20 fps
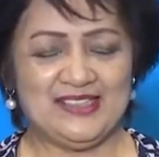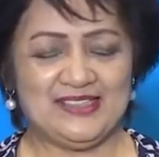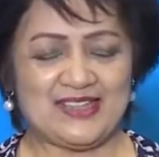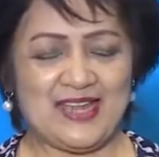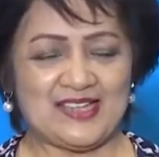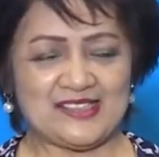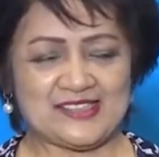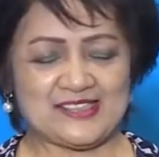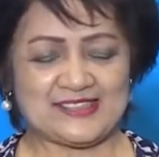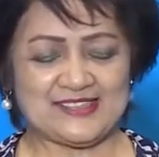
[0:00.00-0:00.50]

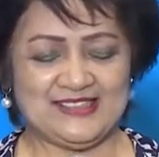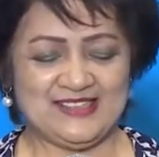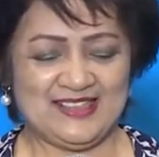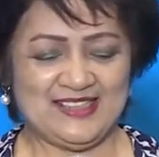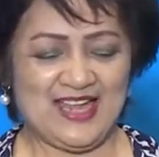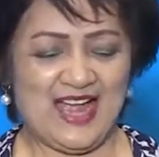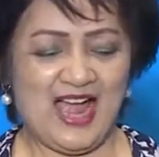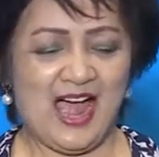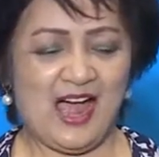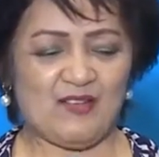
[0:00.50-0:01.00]
that's
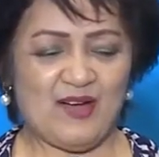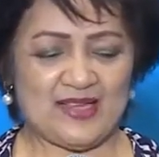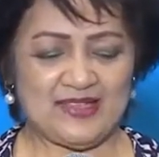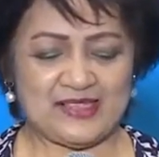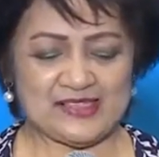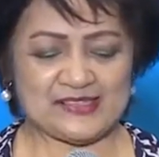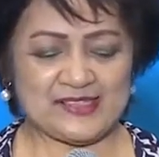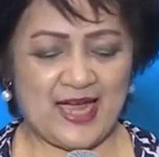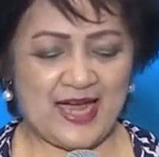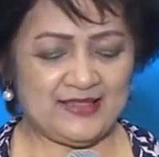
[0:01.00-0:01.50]
how I
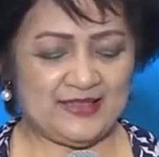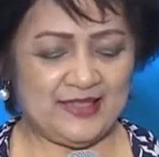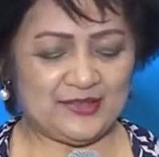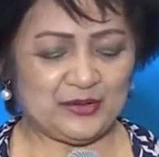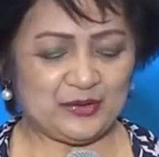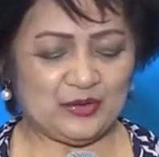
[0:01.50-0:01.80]
decided